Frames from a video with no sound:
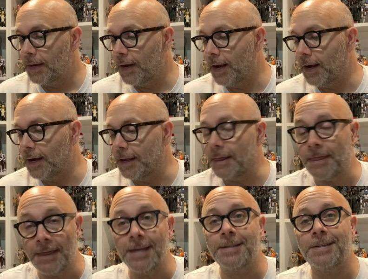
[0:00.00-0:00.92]
uh,
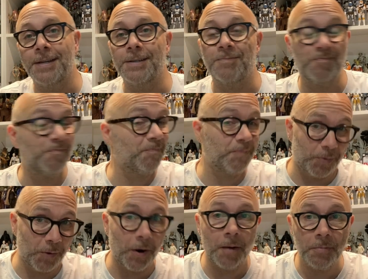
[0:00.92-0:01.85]
this is
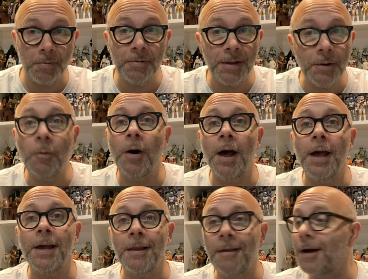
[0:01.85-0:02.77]
probably why
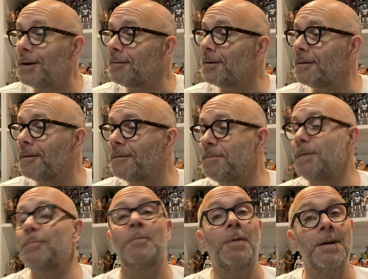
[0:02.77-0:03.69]
a lot of
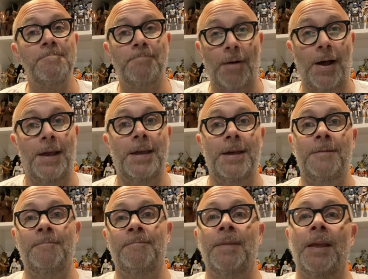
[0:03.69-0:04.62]
people might buy
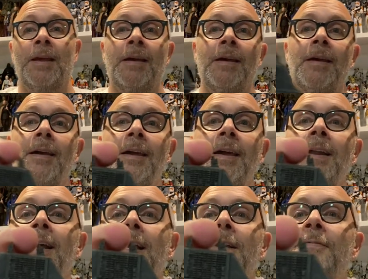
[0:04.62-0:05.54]
him, and
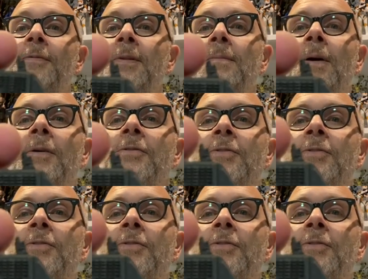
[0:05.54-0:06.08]
that's for the mouse